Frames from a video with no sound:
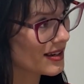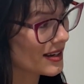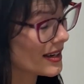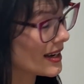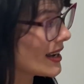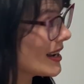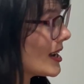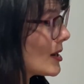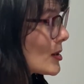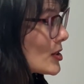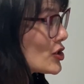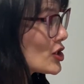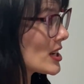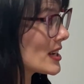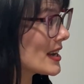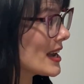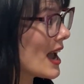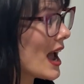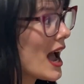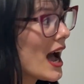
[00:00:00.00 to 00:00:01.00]
can
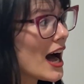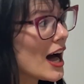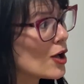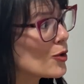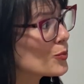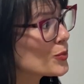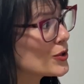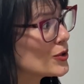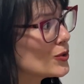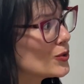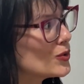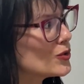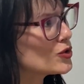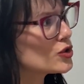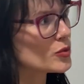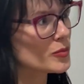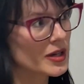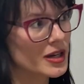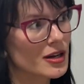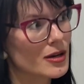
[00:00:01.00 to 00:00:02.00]
actually help you
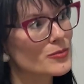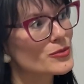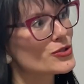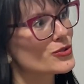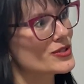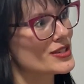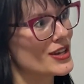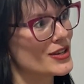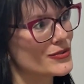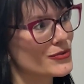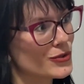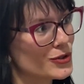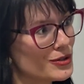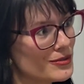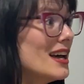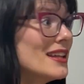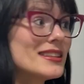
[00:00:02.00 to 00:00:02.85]
to become successful?